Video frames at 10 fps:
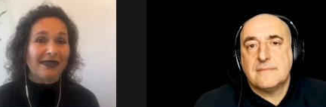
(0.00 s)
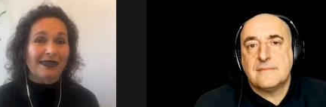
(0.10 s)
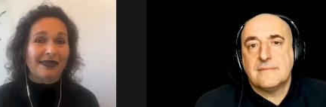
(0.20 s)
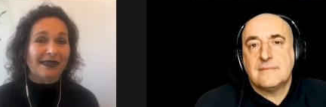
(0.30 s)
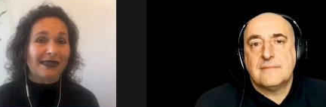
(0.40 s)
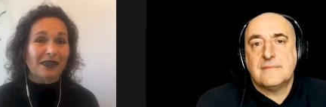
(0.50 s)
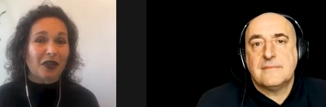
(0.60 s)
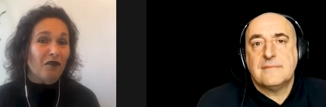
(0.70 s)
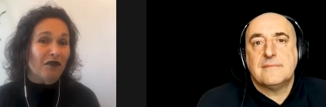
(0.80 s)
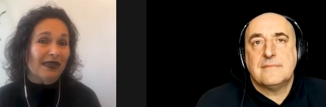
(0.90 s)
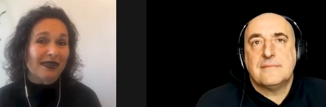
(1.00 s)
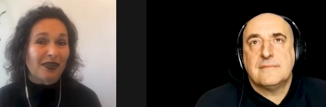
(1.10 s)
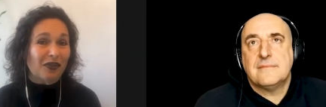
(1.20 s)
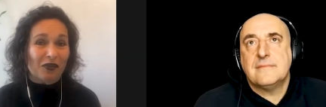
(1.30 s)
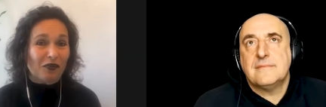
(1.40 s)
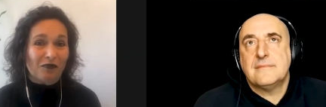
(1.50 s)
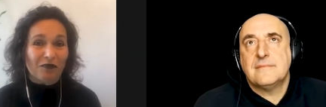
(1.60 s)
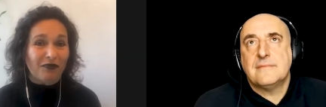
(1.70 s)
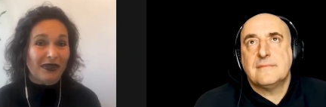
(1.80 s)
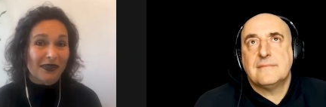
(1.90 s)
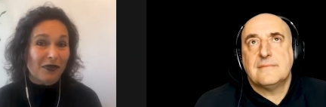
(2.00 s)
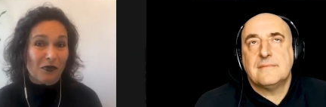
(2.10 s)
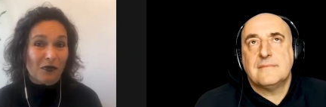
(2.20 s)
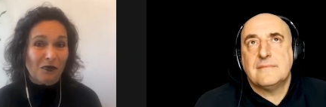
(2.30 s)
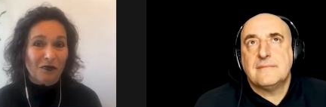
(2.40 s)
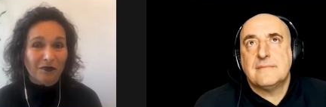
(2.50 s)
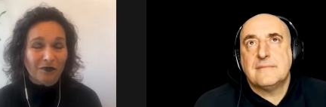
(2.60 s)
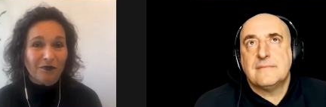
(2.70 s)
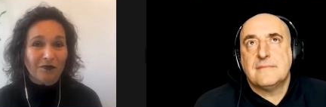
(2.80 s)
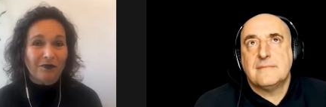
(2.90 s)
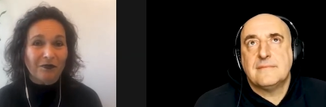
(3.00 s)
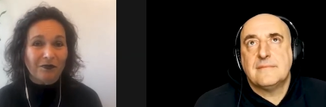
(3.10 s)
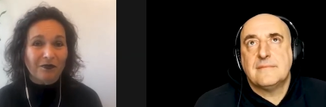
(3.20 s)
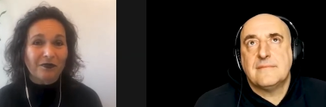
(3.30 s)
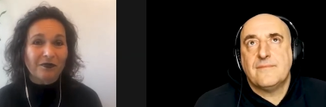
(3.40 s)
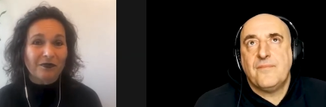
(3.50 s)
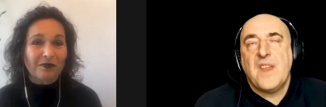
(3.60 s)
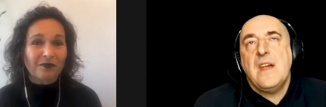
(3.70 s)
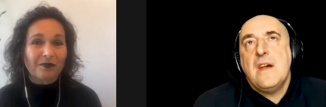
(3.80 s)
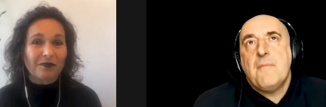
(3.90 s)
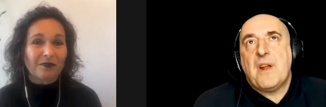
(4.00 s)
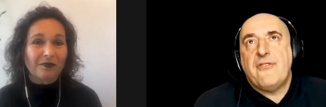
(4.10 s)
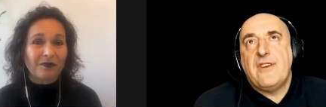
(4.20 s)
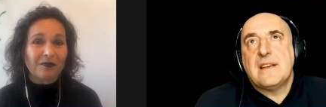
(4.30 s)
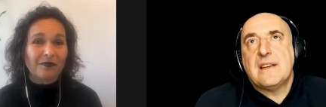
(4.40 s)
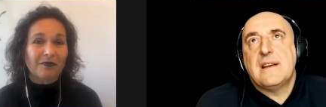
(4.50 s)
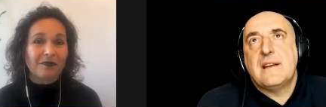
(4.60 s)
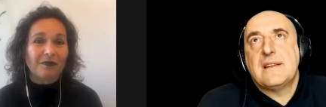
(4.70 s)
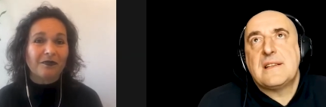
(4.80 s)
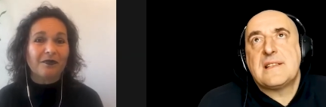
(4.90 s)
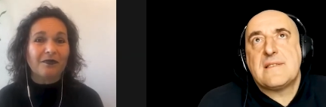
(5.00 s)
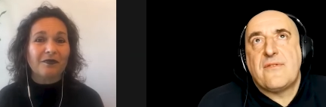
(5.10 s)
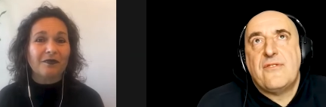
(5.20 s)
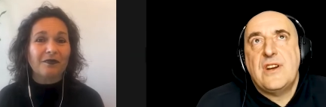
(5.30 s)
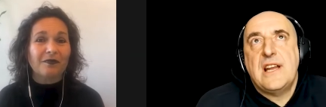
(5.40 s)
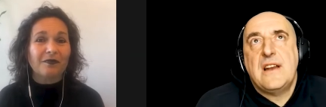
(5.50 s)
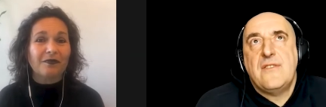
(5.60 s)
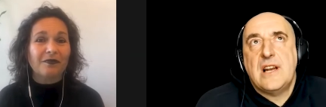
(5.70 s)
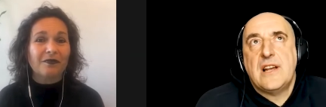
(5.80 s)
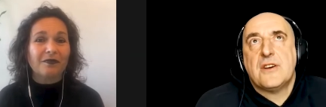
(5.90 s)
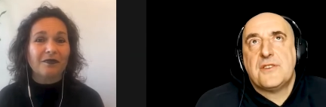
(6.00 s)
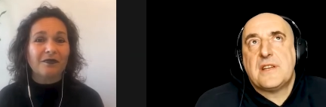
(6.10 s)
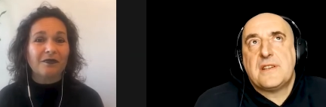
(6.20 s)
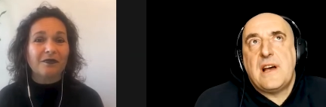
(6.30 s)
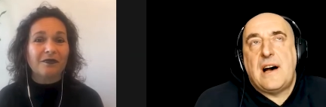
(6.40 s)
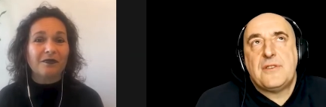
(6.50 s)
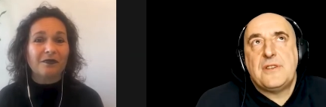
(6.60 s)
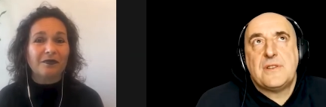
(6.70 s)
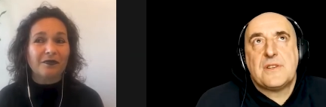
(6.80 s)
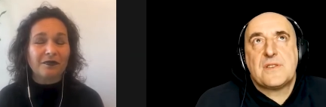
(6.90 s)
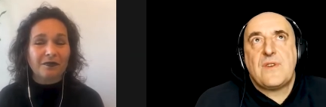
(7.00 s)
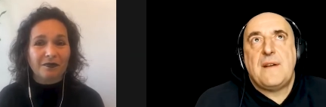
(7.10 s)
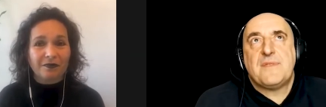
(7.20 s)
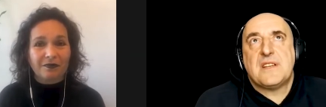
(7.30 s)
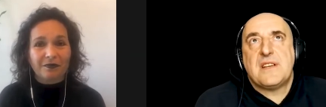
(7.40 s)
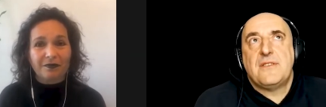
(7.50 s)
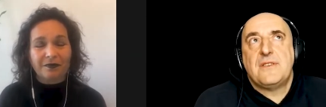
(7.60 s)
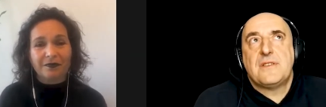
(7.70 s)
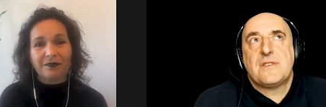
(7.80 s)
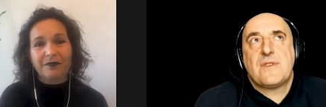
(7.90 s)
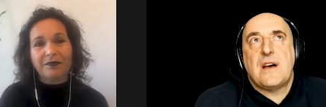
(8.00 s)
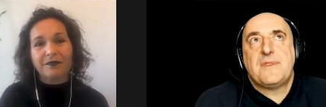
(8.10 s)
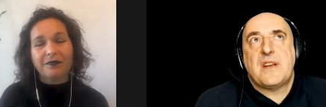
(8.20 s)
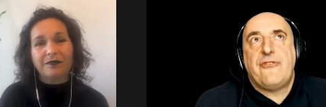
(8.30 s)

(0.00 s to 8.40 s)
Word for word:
Speaker 1: this conversation via hmm. zoom mm.
Speaker 2: Mm. but i think it's really really good that how do you describe that how you describe that